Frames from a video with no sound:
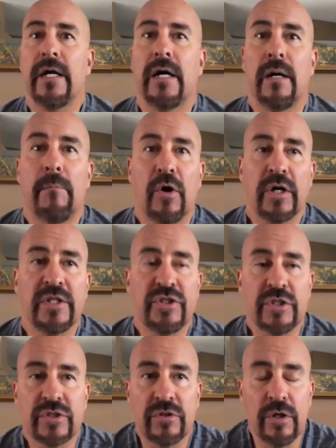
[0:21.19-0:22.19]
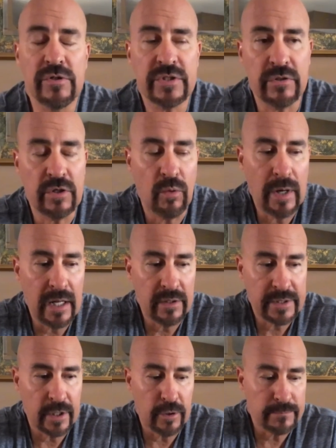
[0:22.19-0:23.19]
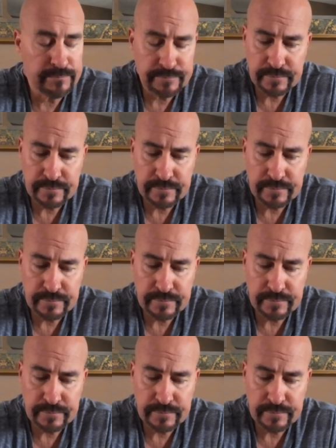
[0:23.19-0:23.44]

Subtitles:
Markets just closed a little while ago.